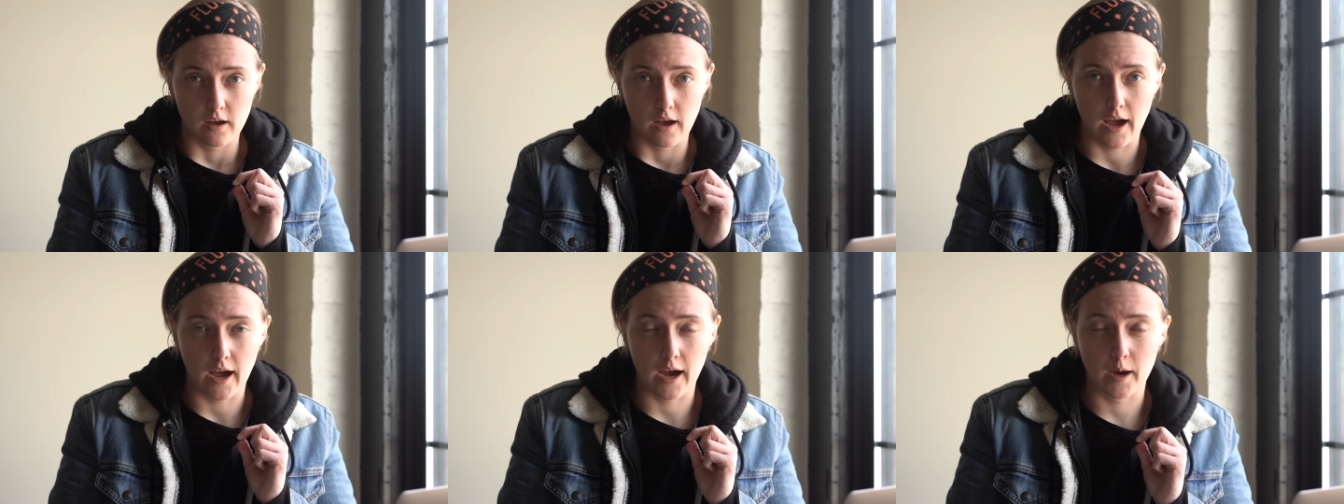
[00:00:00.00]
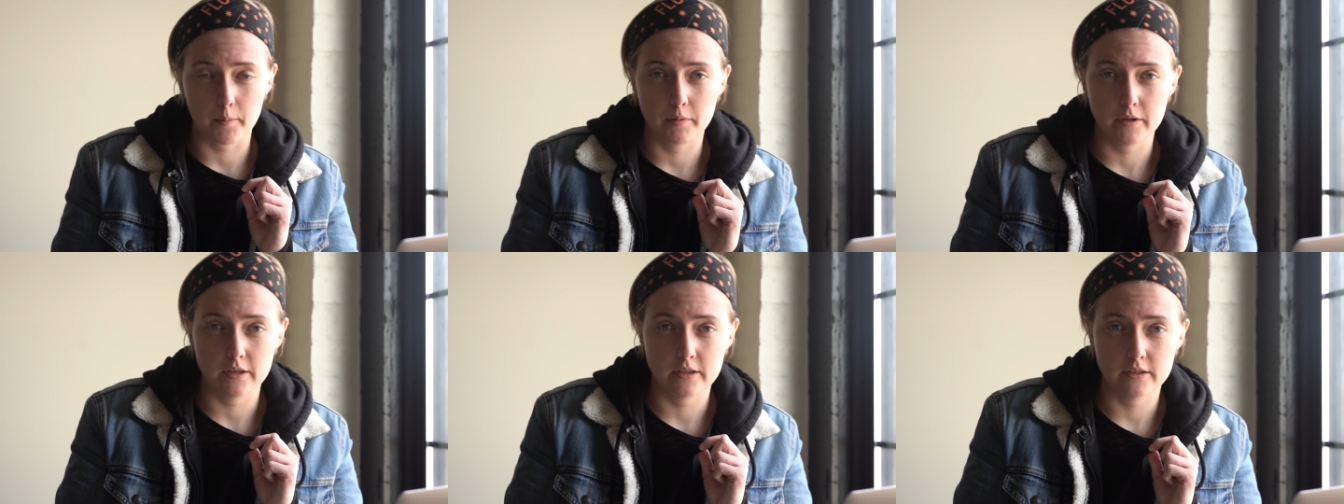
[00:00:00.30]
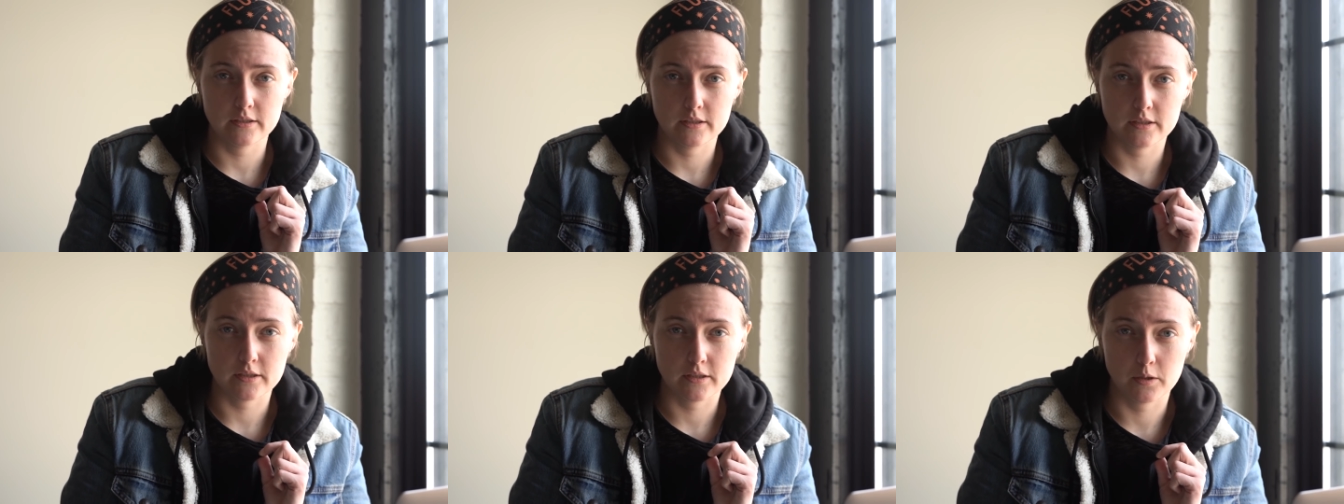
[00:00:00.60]

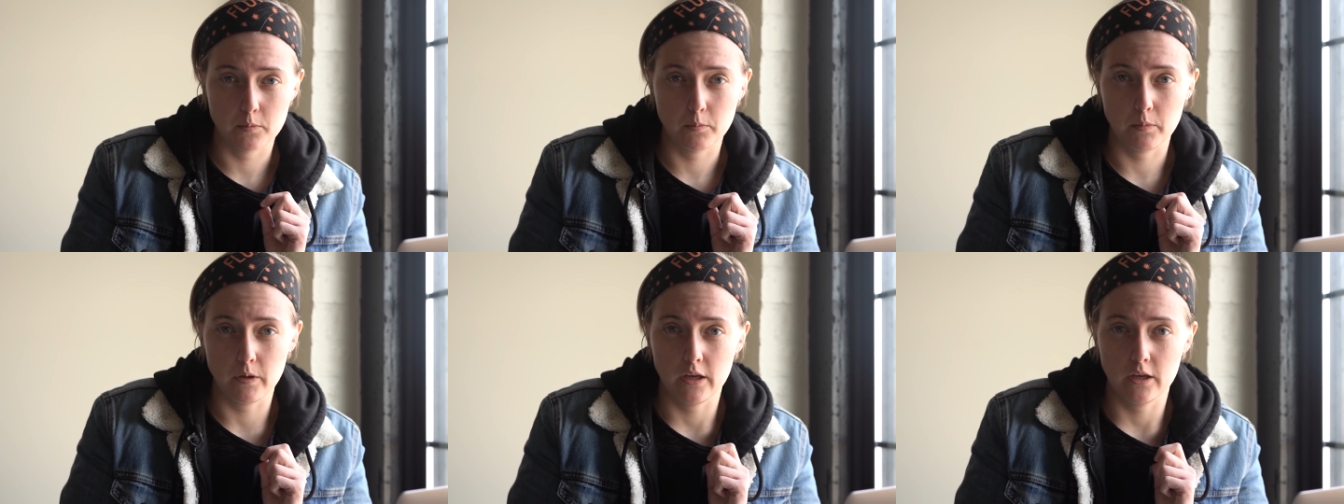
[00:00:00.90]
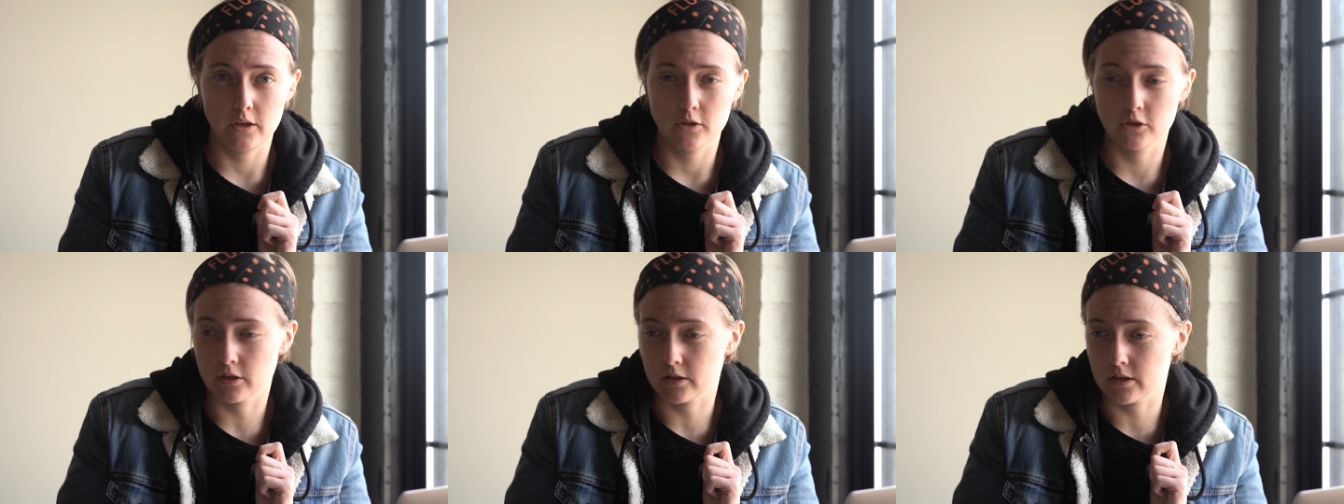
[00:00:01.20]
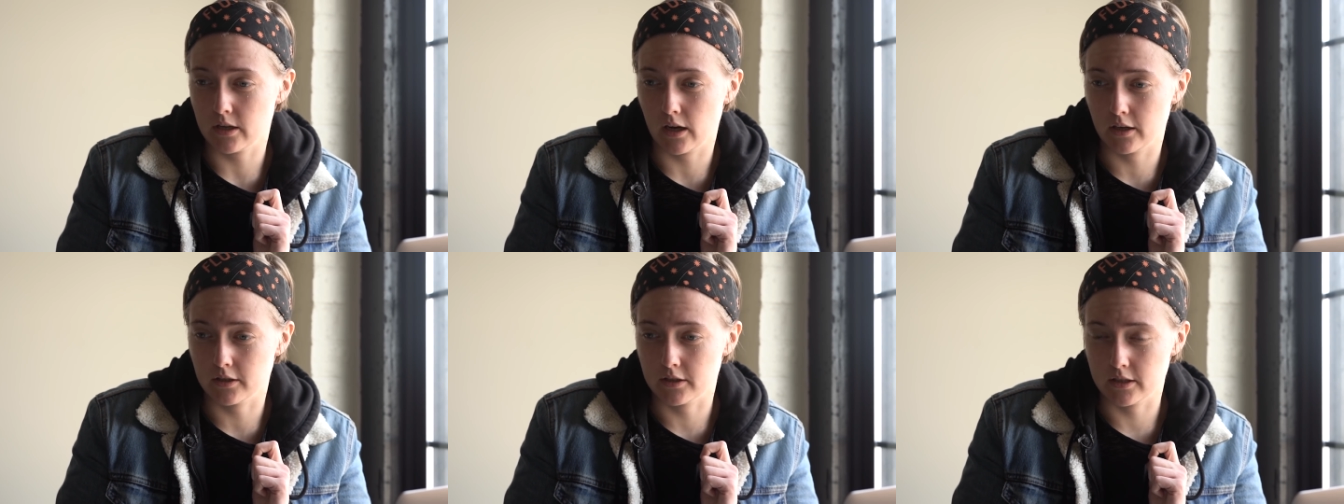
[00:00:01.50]
happened to be
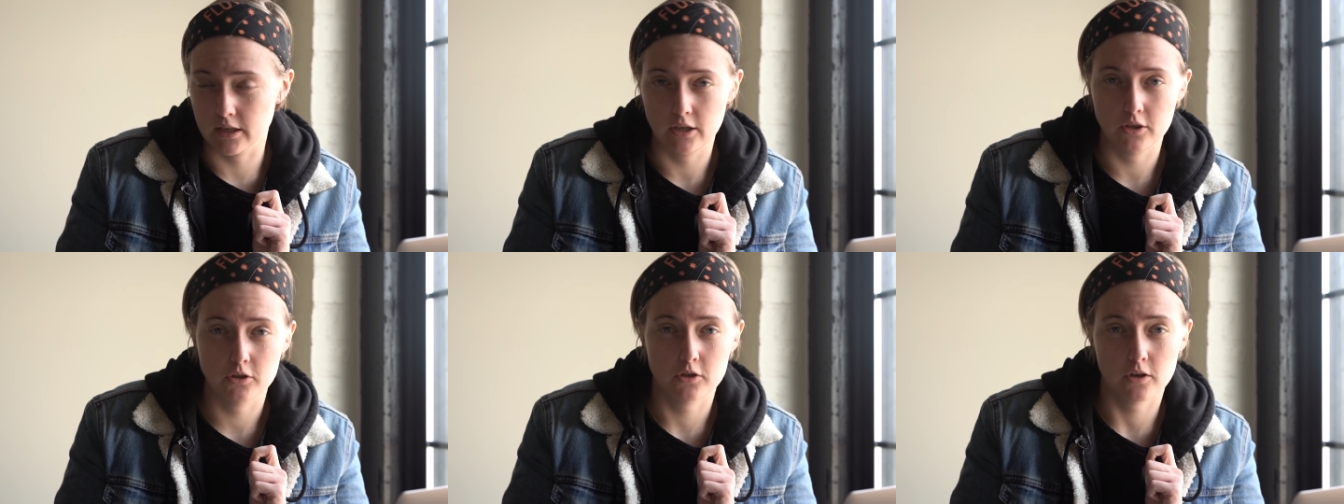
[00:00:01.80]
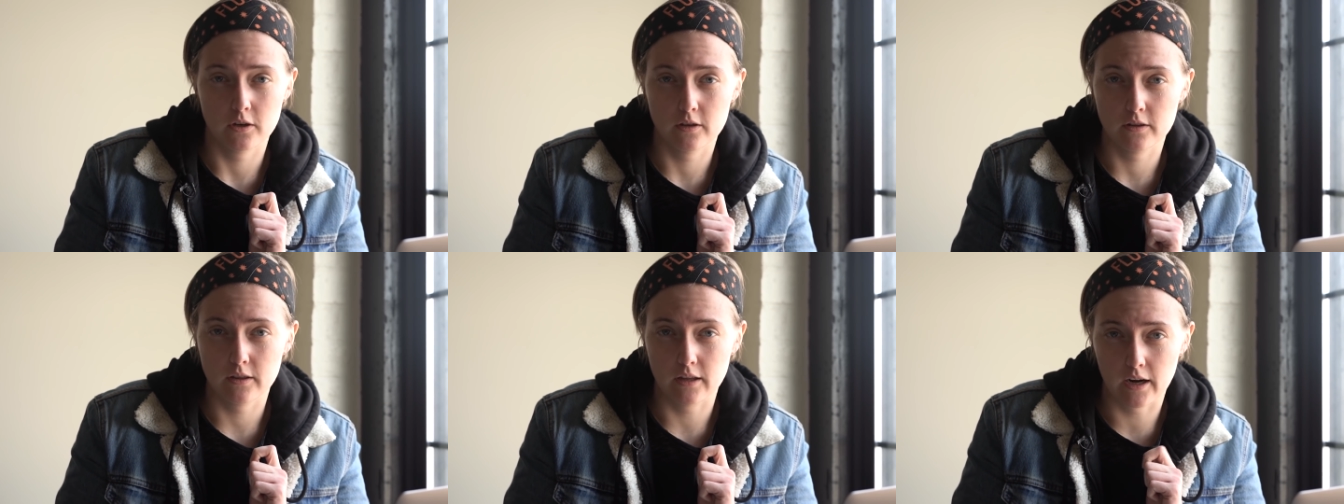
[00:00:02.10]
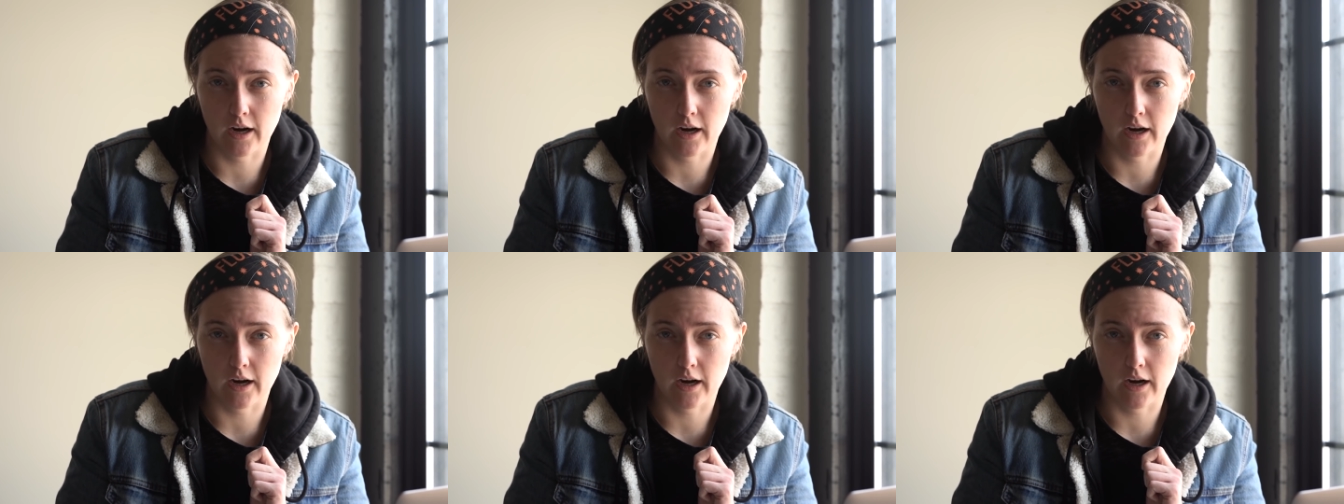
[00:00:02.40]
just a t-shirt